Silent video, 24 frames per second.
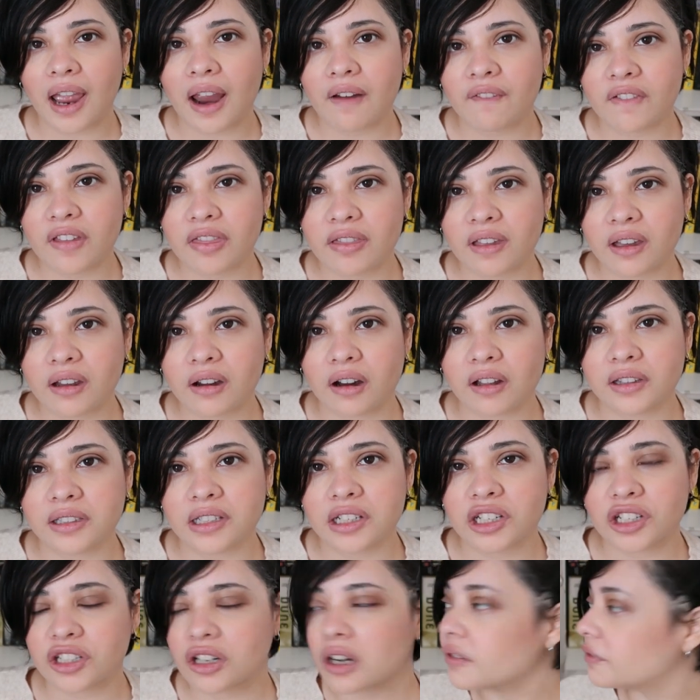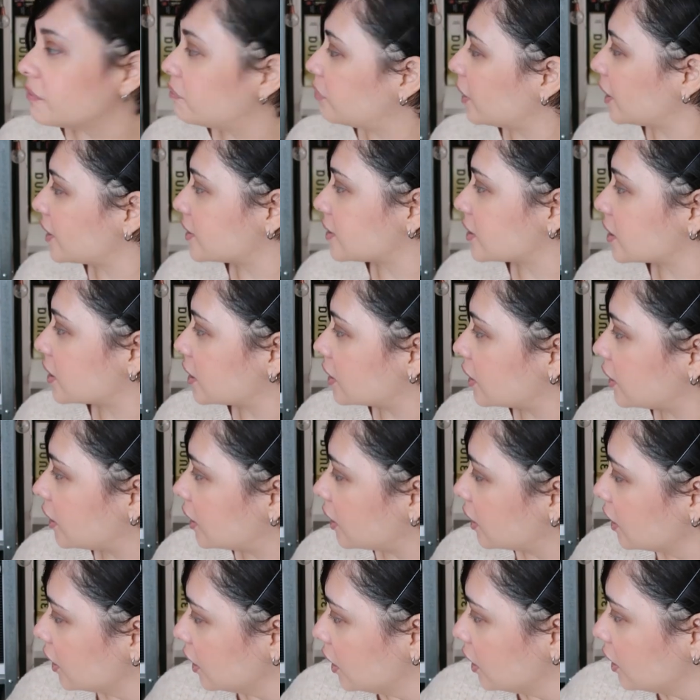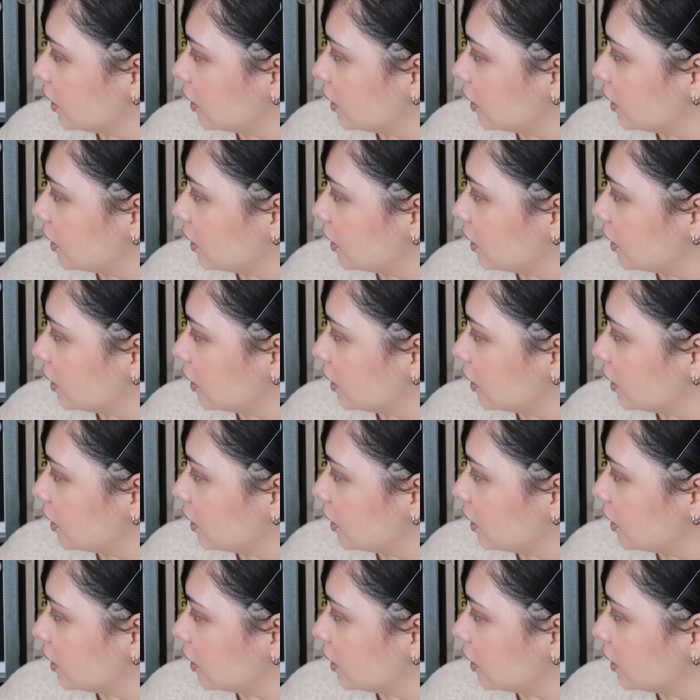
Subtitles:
everything on the shelf, basically.